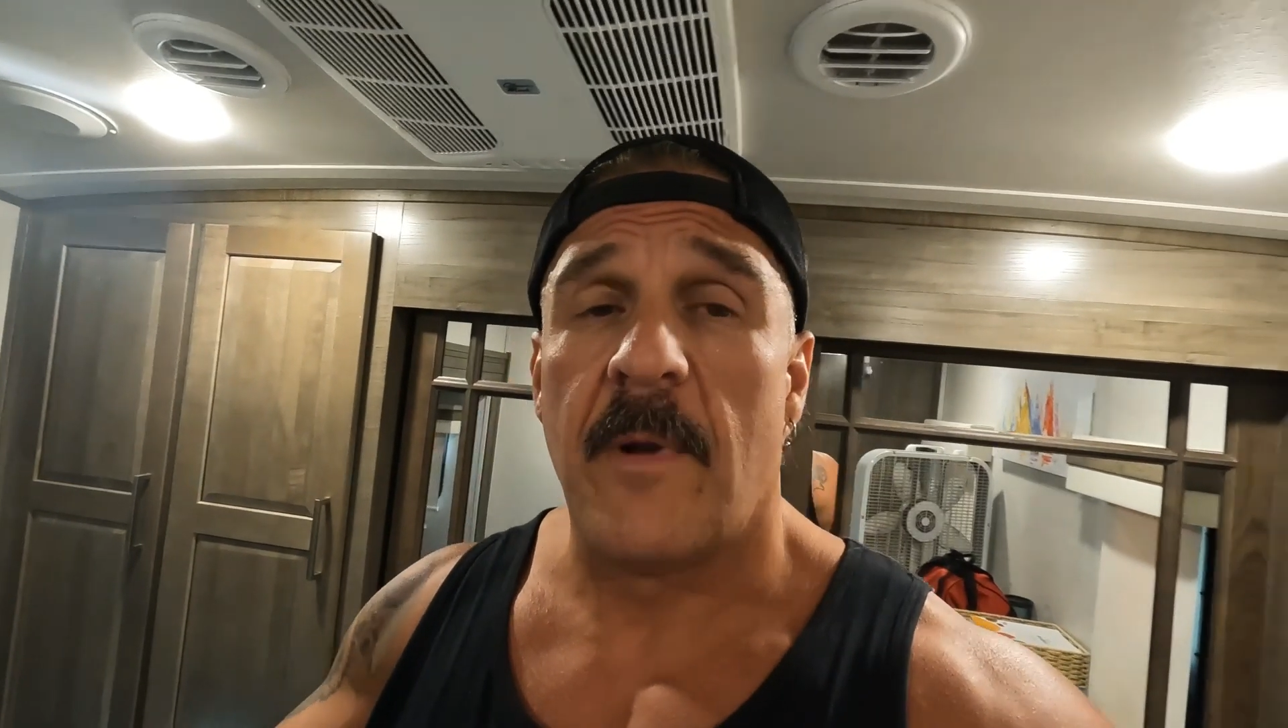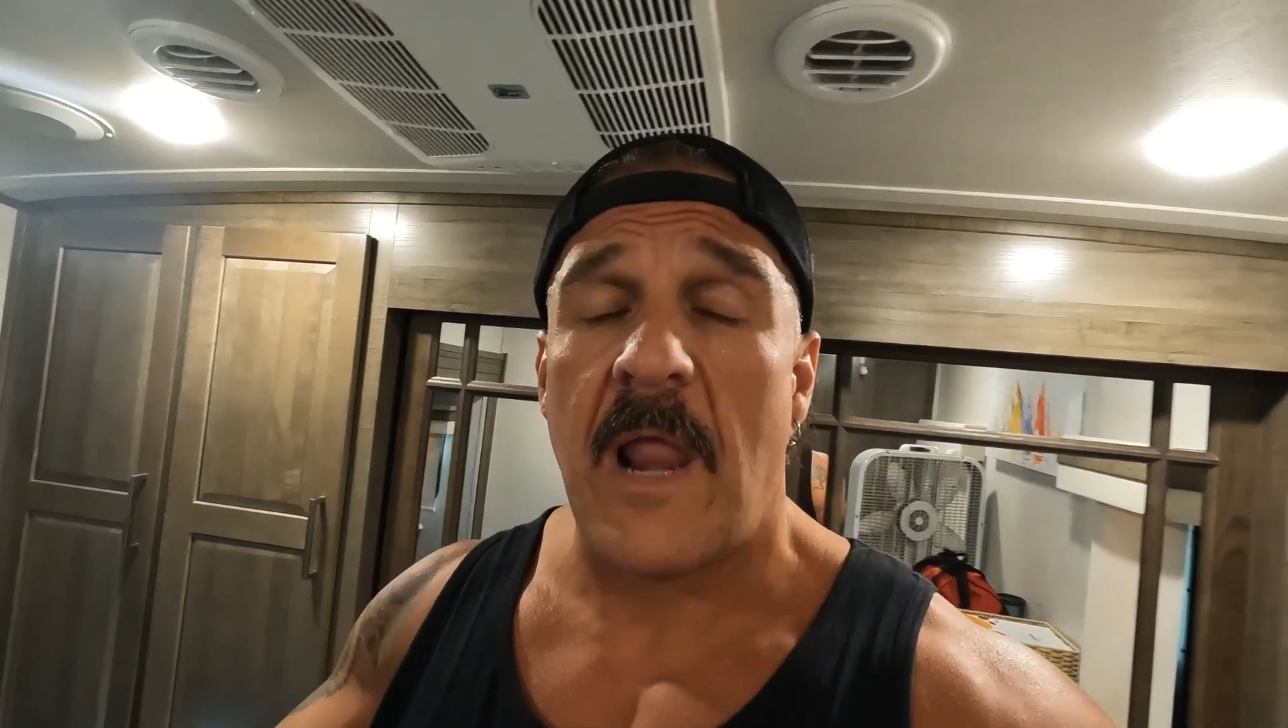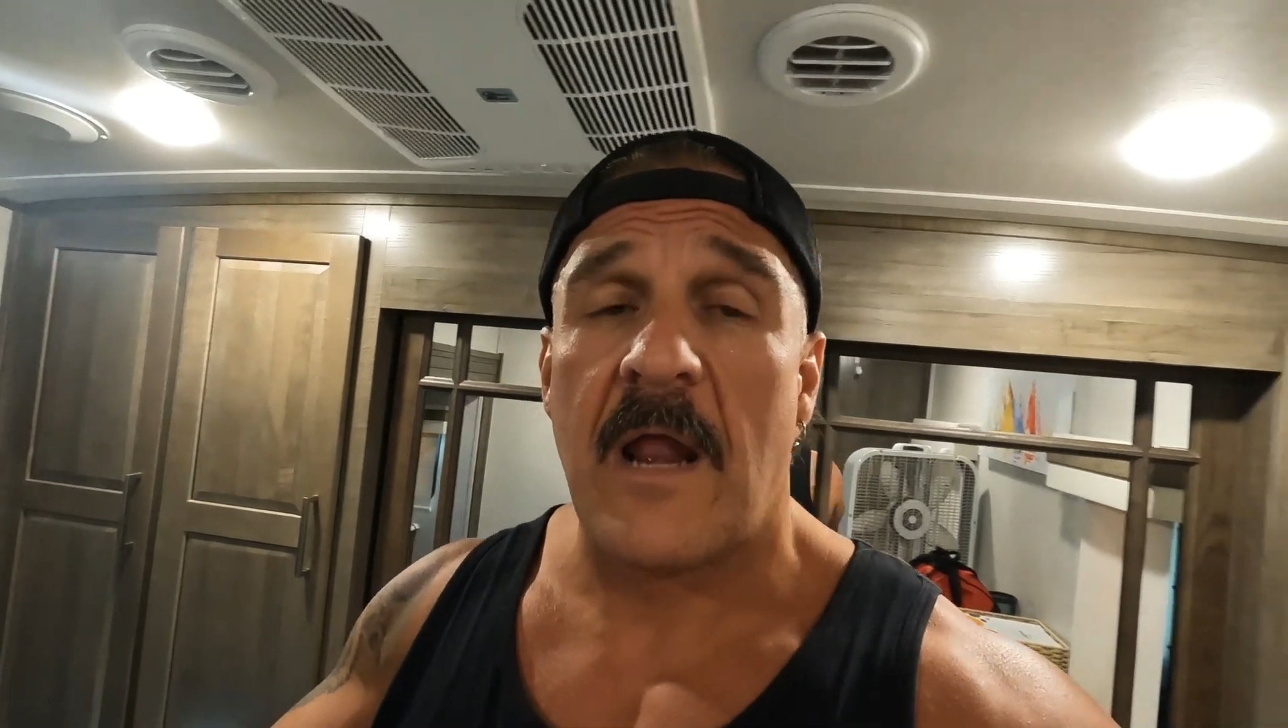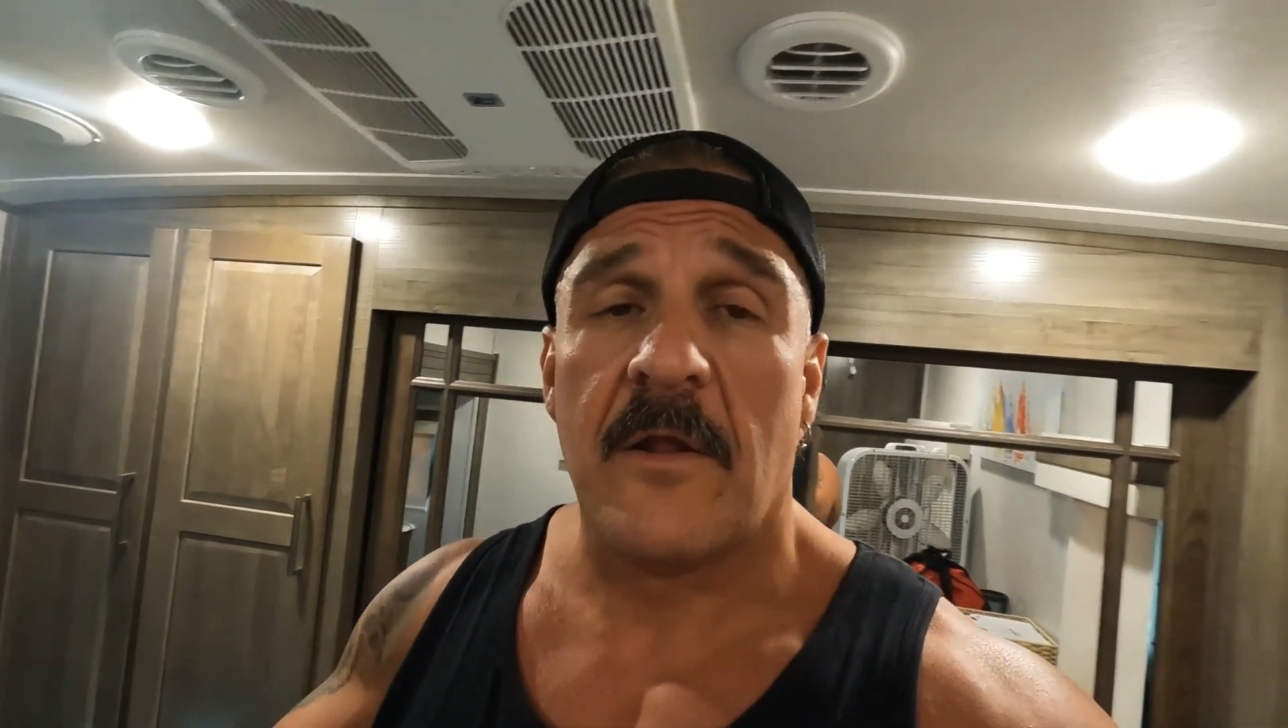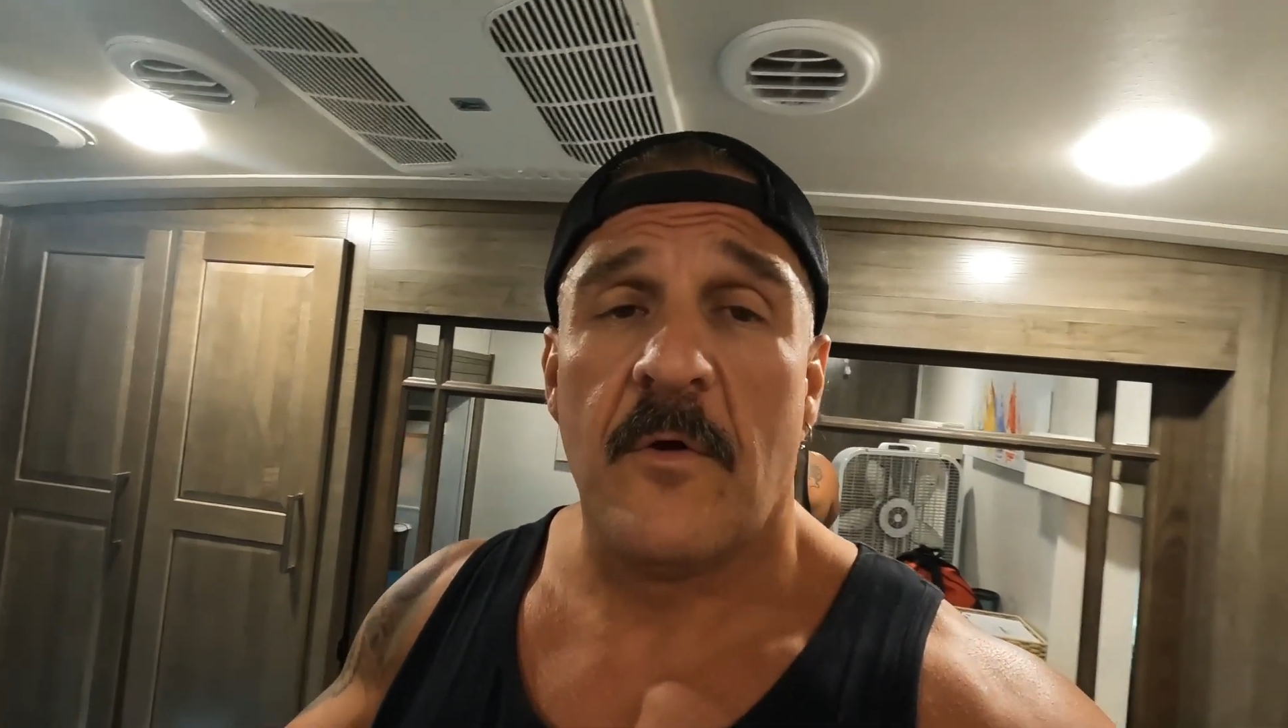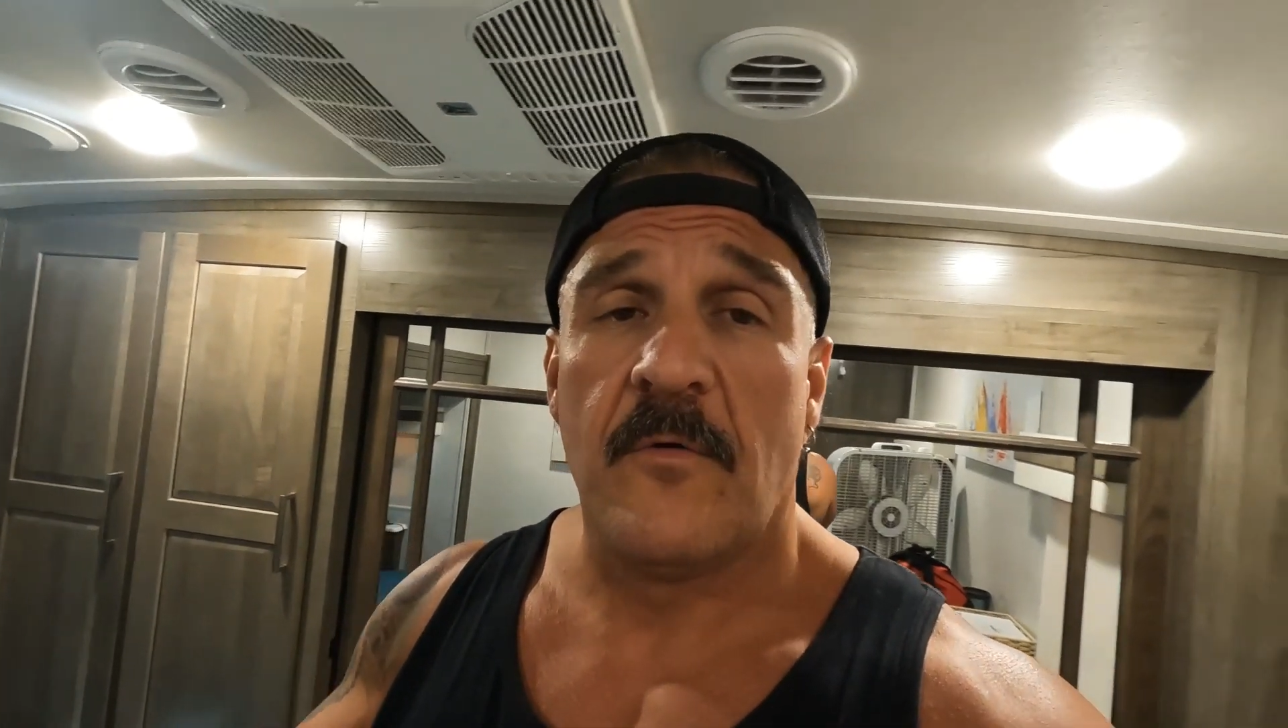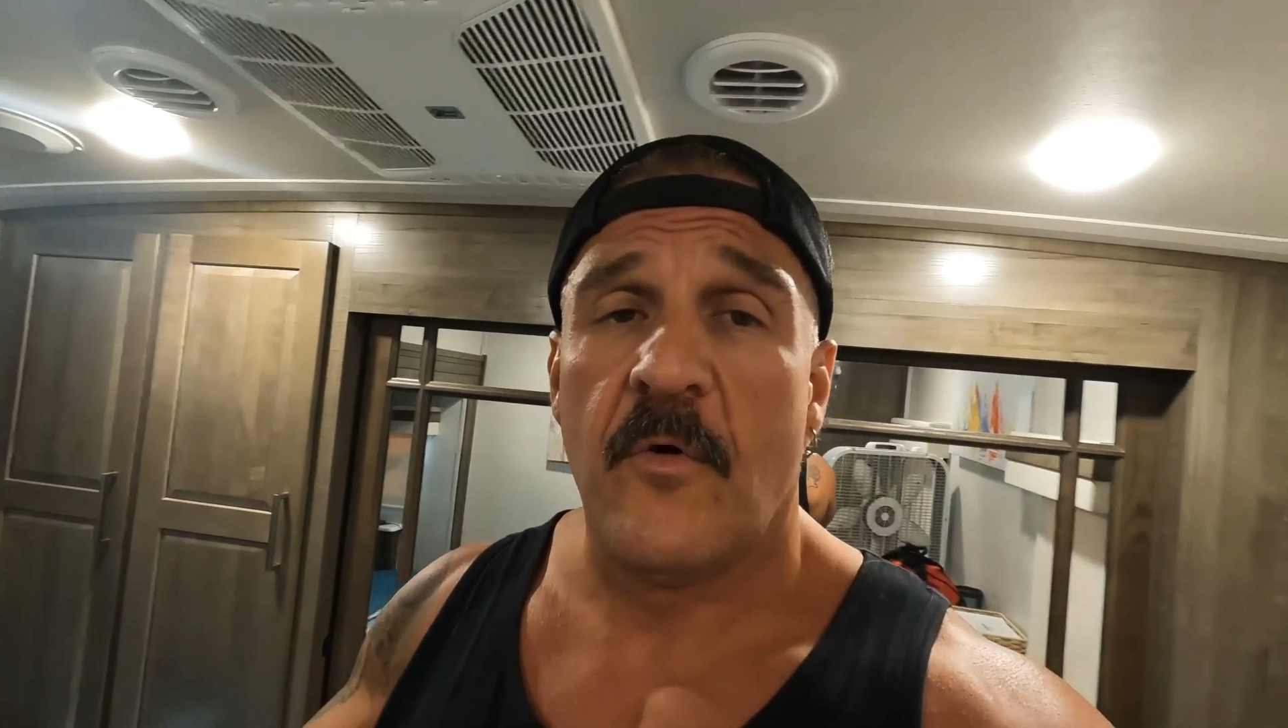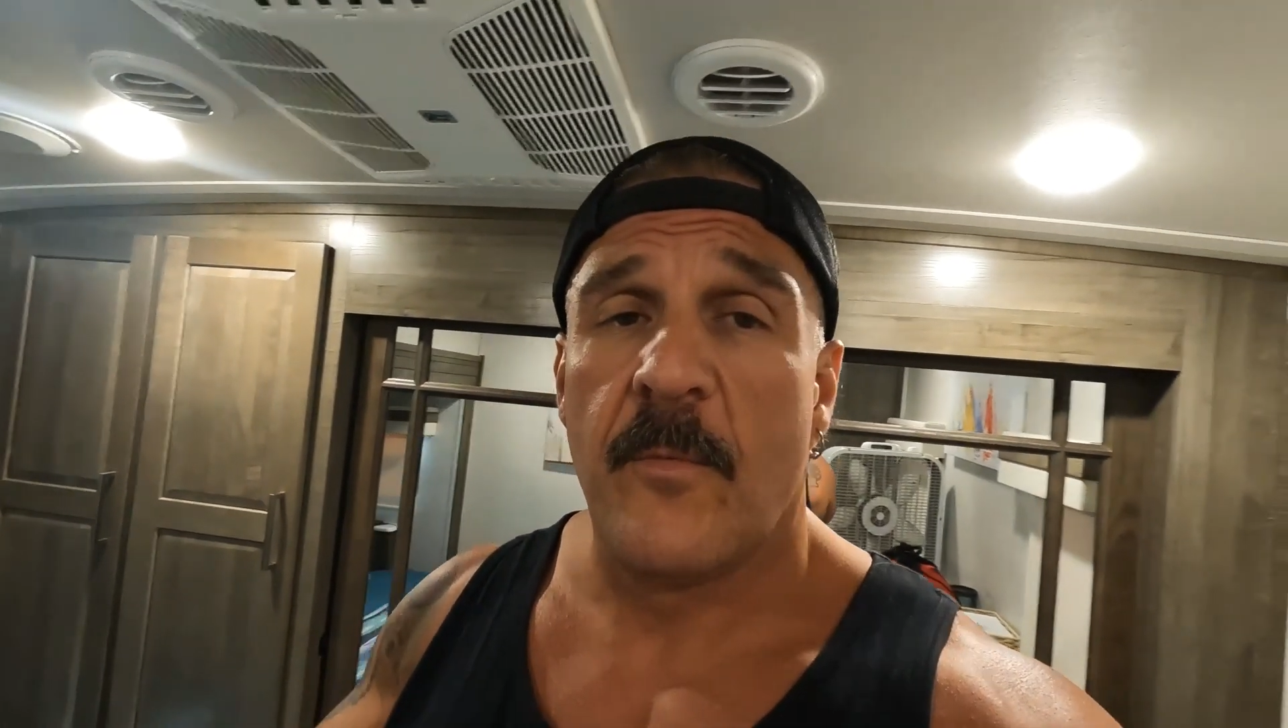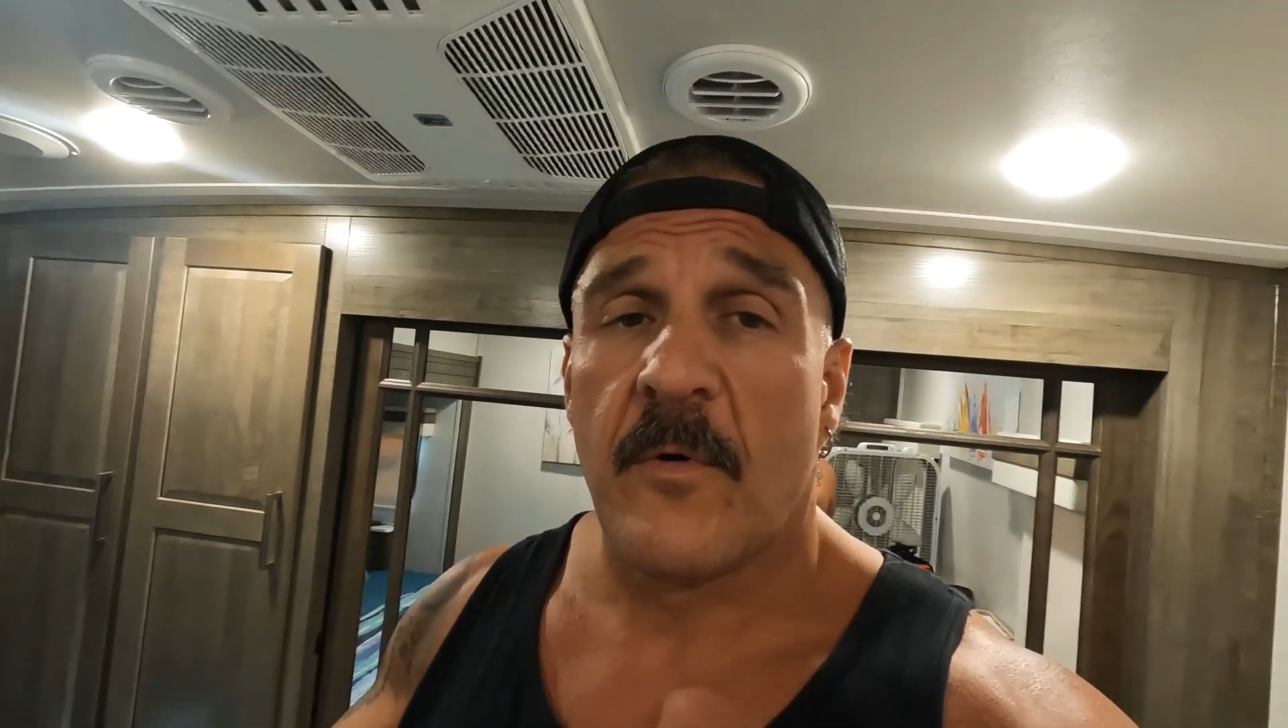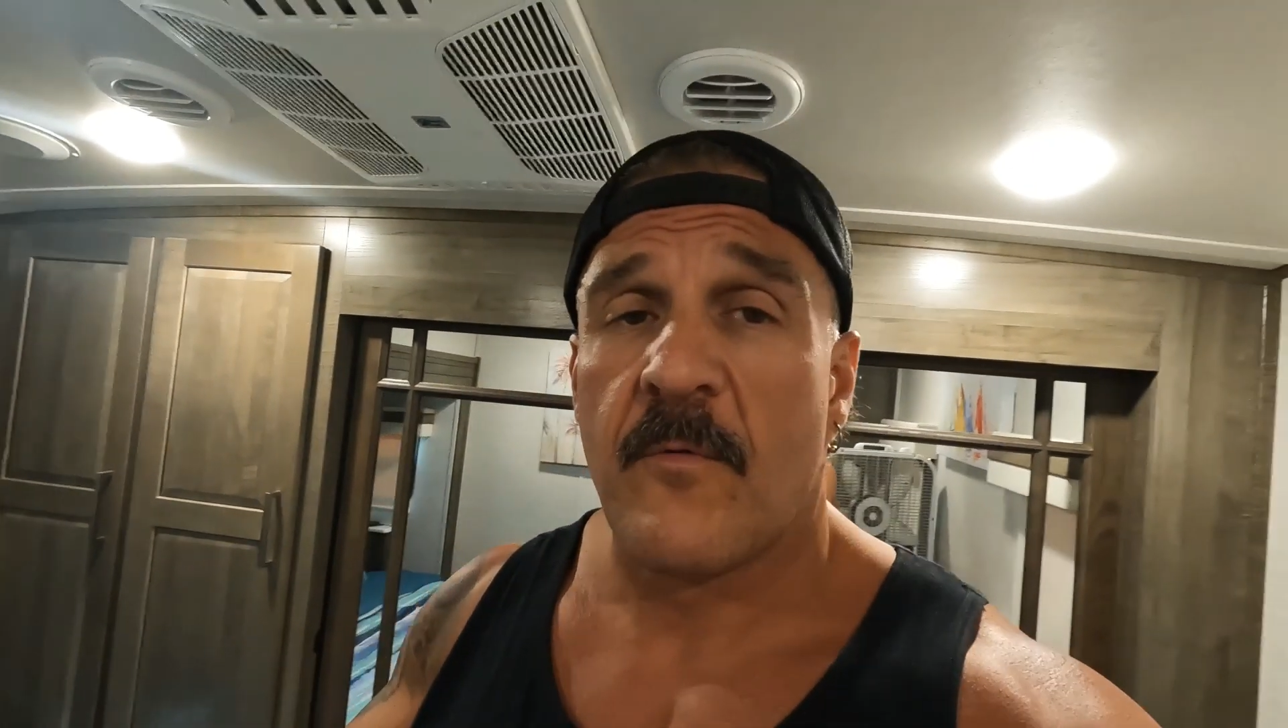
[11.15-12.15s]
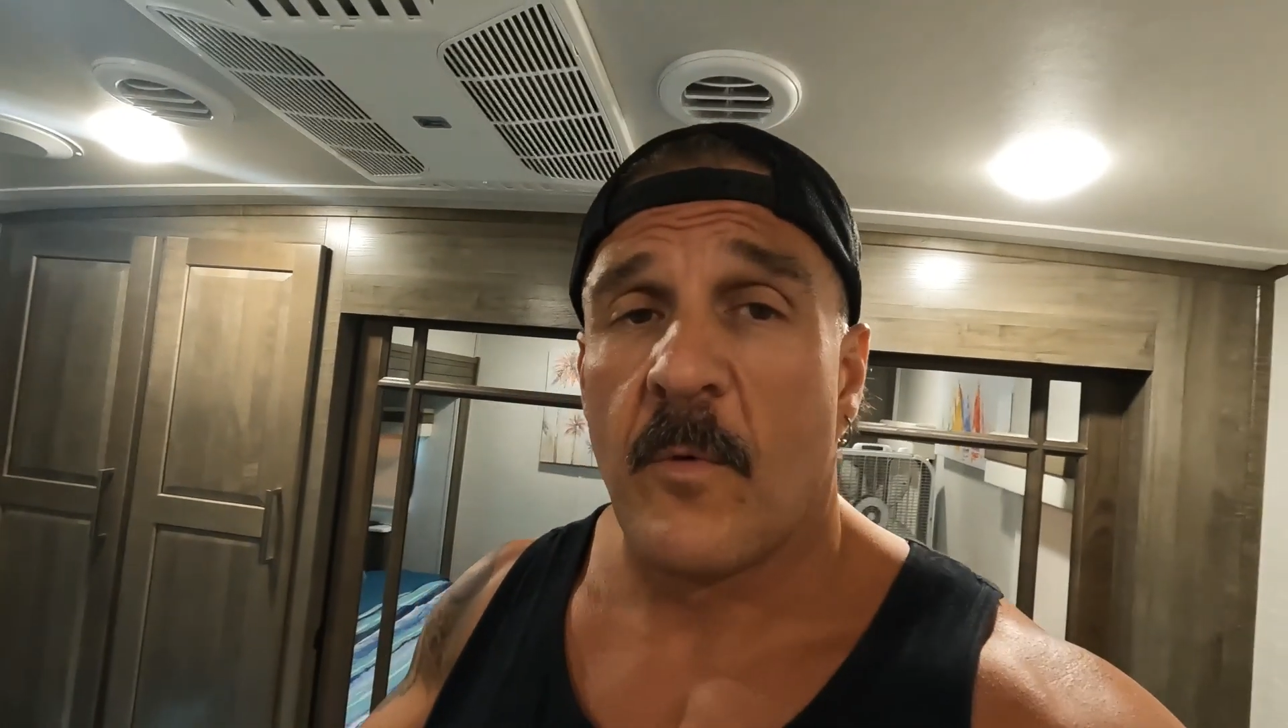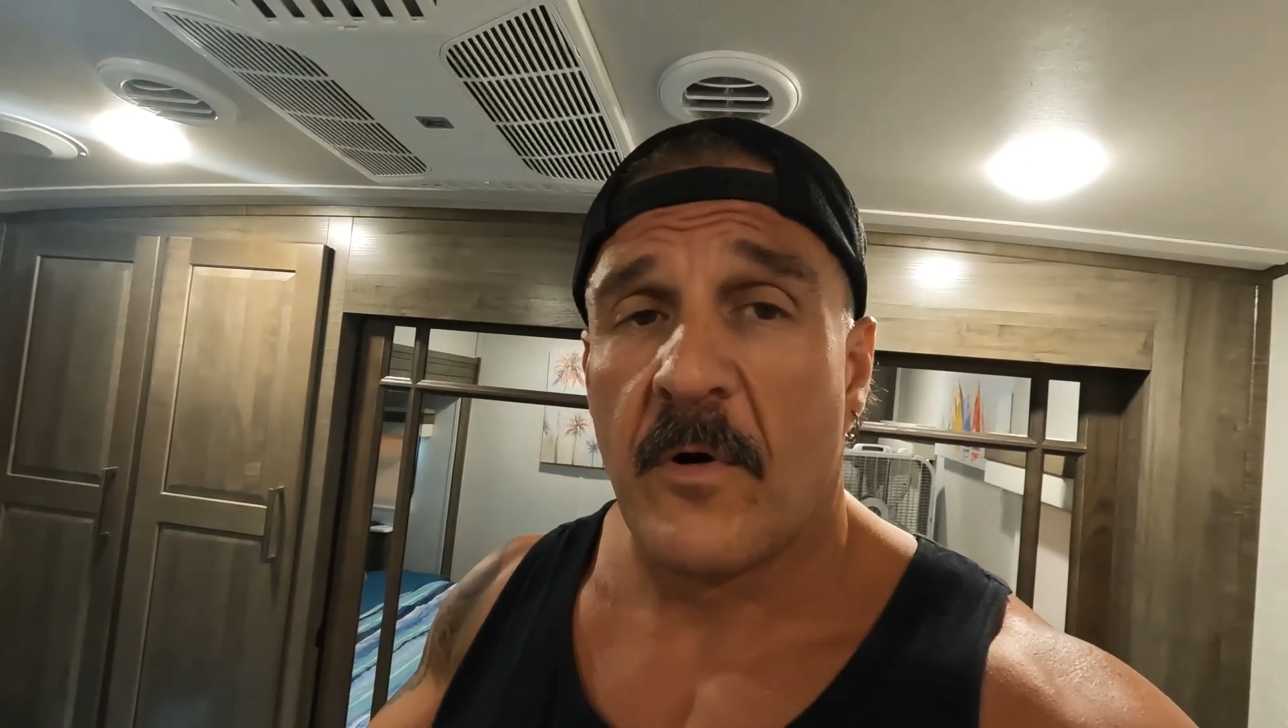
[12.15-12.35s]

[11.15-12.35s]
a lot of YouTubers